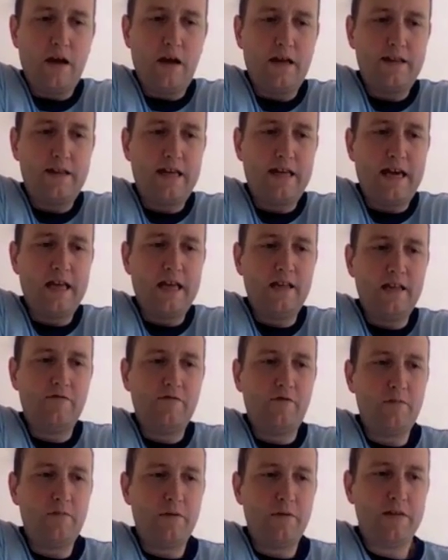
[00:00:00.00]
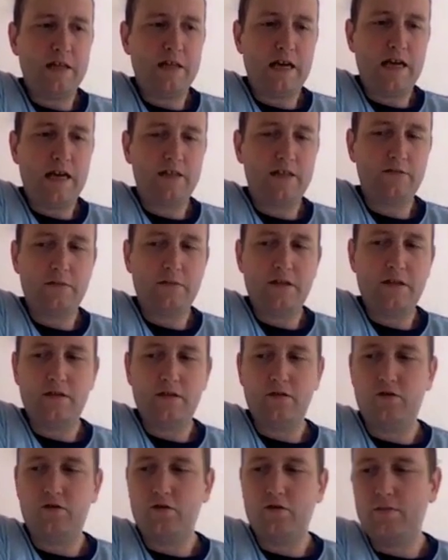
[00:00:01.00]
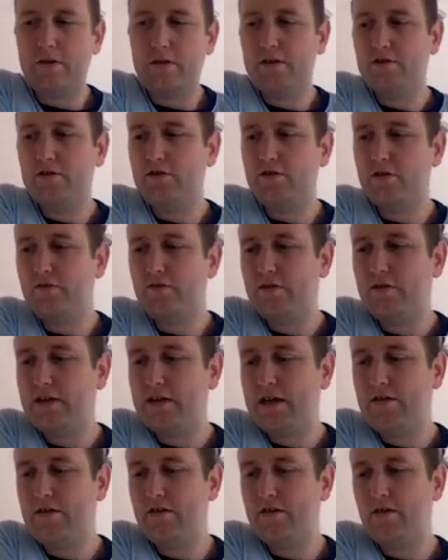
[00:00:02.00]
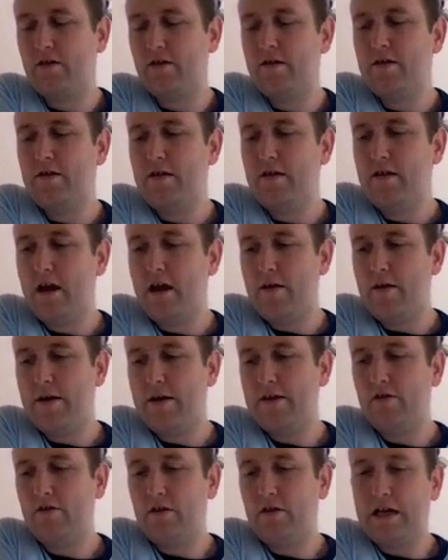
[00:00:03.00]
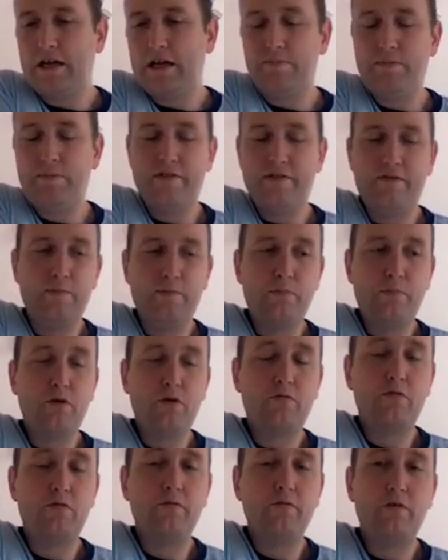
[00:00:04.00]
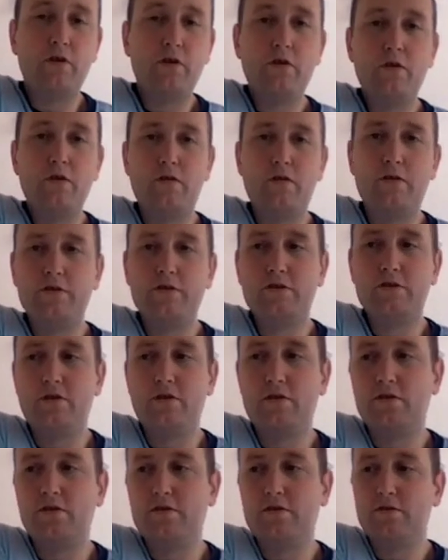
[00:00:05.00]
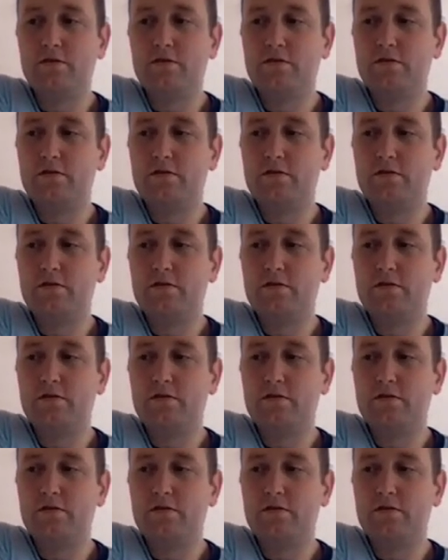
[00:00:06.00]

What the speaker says: at the end of it, maybe the last minute or 2 minutes or something like that there, I might do like a bit of a book review on a certain